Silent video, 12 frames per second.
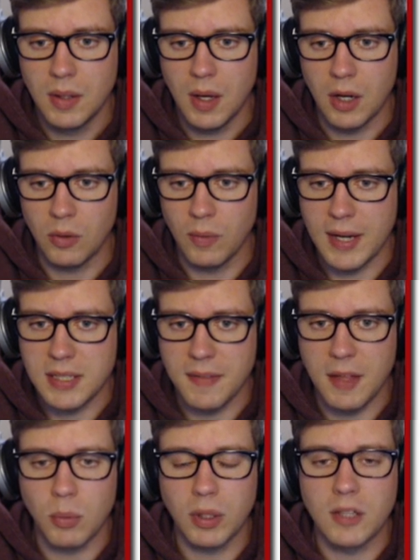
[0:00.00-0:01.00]
Alright, and
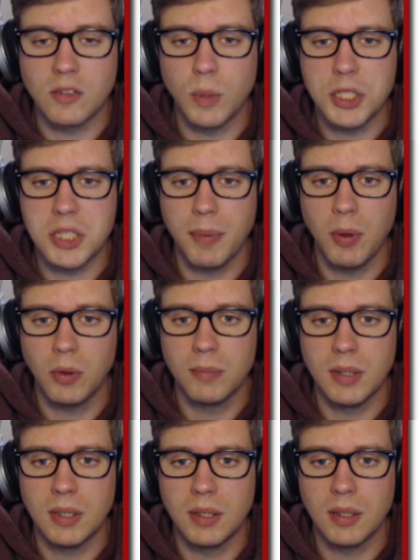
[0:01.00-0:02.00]
then we're going to switch to
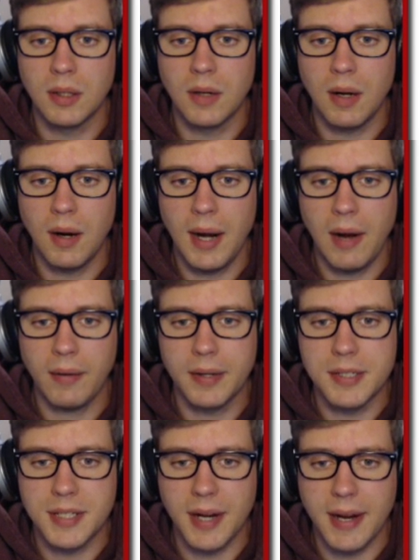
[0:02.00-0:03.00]
Pokemon
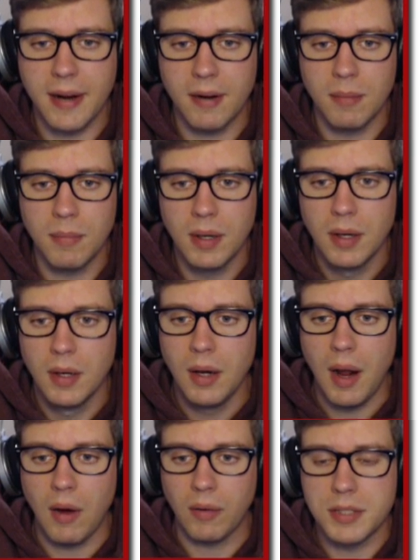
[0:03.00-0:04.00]
Alakazam.
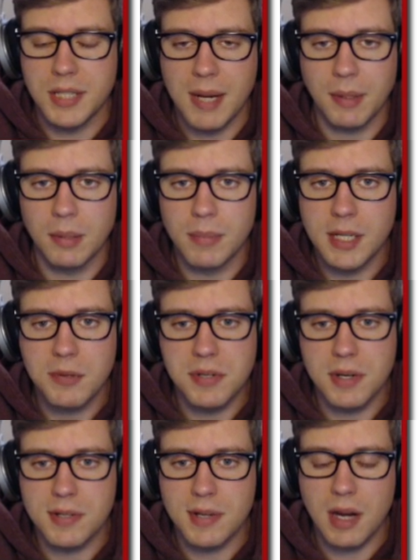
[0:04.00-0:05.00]
Alakazam going to be using
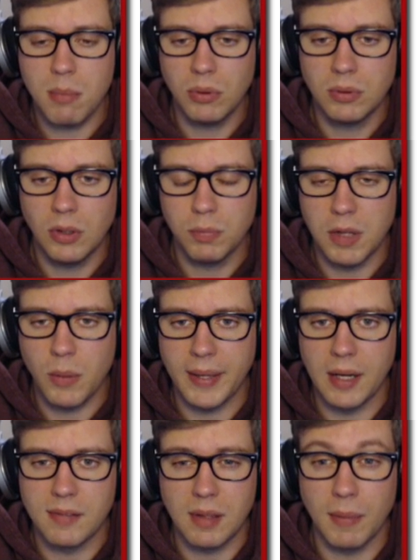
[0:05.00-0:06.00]
Disable. Hopefully we can
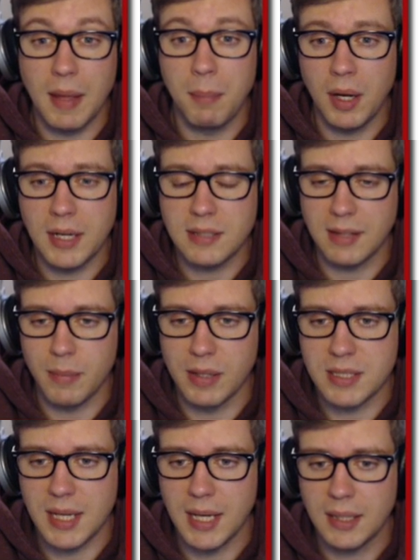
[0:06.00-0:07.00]
disable that Body Slam
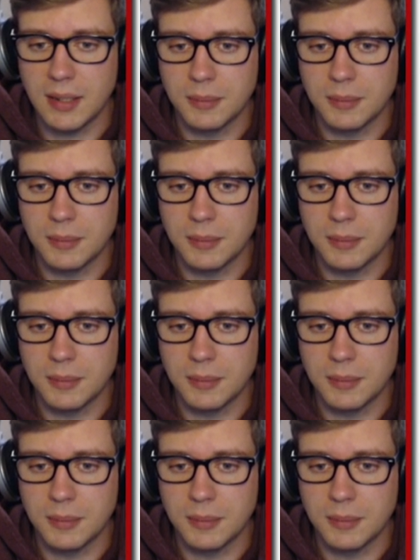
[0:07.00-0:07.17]
attack.